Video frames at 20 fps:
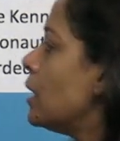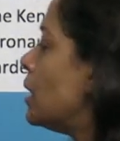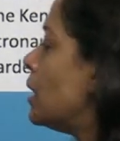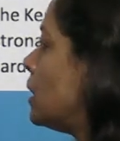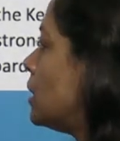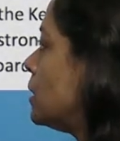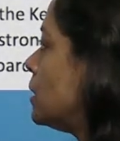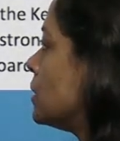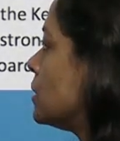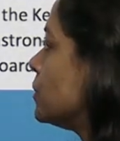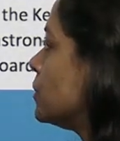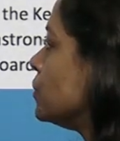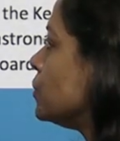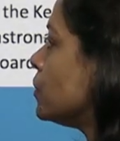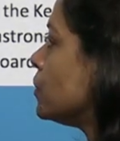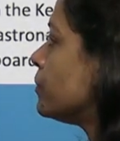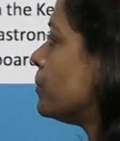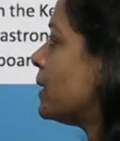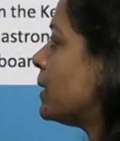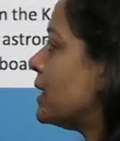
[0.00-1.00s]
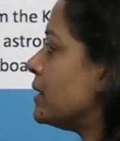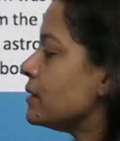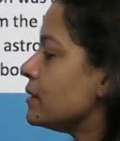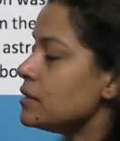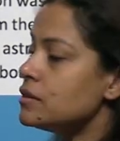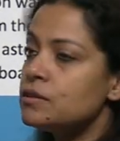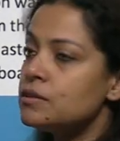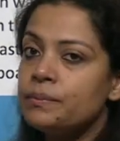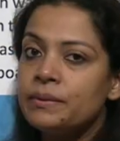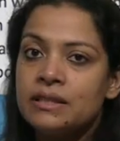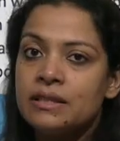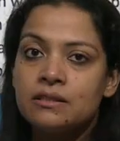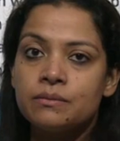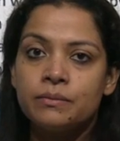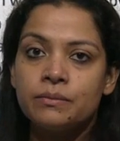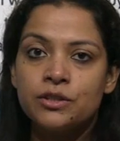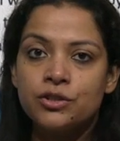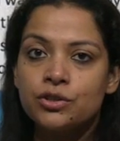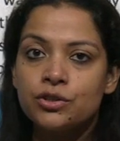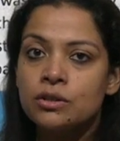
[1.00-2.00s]
a crew of American space
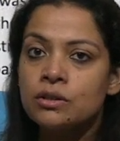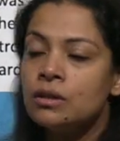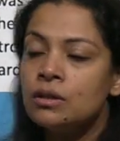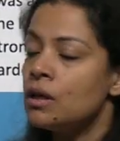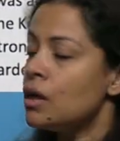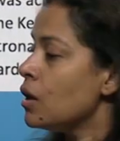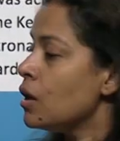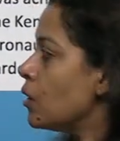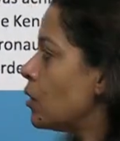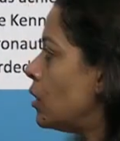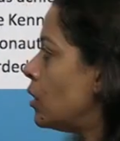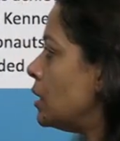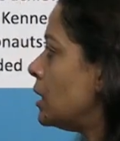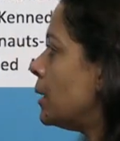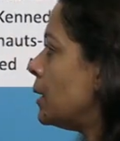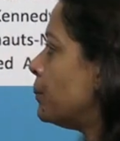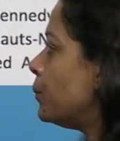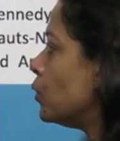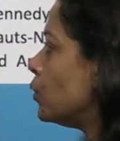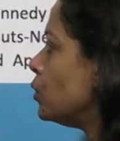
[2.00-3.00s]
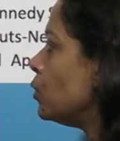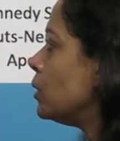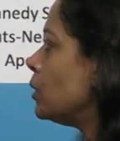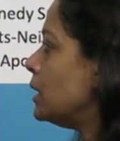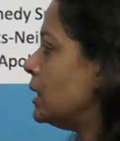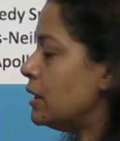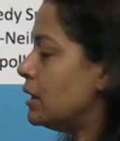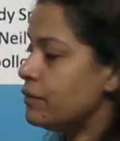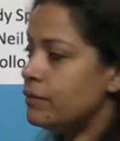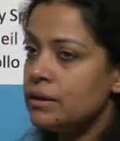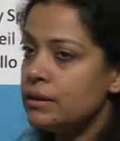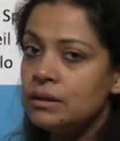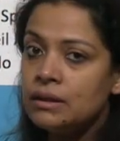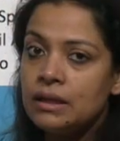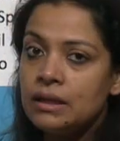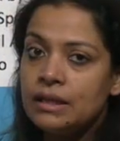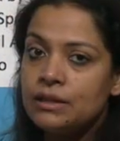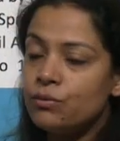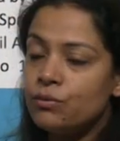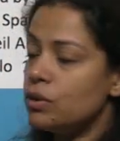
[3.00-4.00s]
mission called Apollo 11.
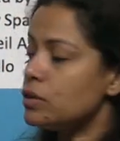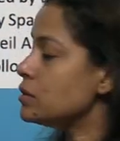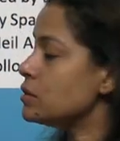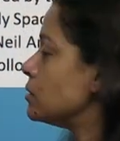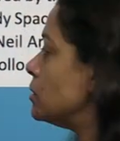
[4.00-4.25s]
It was